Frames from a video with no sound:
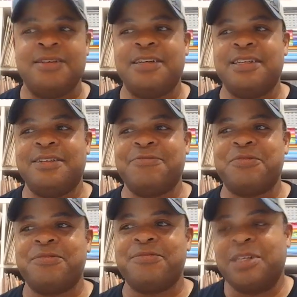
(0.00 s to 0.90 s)
And
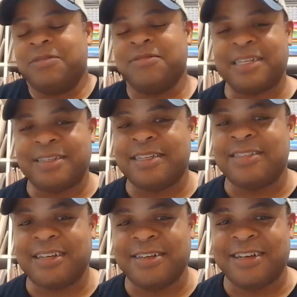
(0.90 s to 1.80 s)
then, like I said,
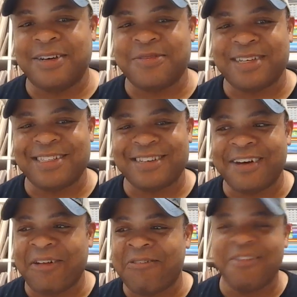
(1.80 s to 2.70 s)
take good notes as you
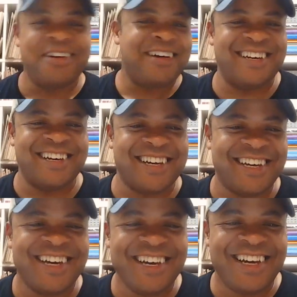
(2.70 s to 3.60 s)
go.
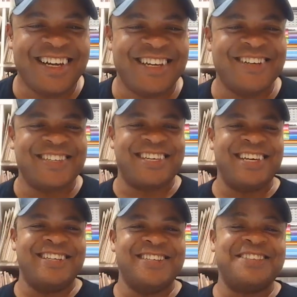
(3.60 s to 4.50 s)
And
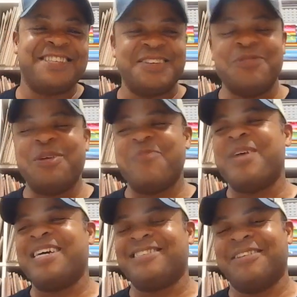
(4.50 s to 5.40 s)
you'll be
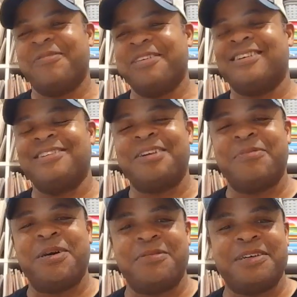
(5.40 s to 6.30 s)
amazed at what you
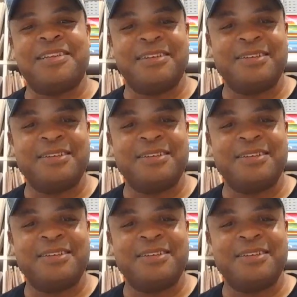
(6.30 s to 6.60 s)
come up with.